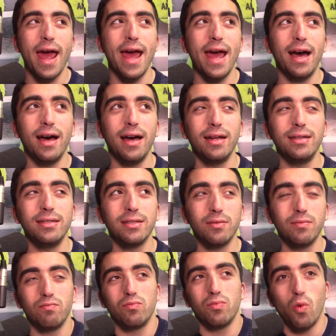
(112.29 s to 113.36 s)
And
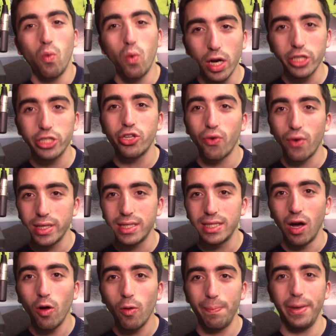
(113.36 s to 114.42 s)
what has the
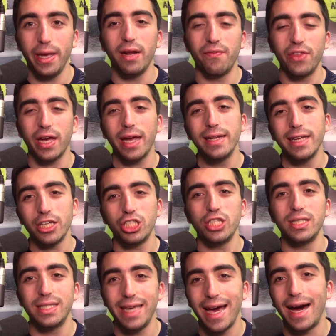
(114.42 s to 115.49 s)
result been of the conditions?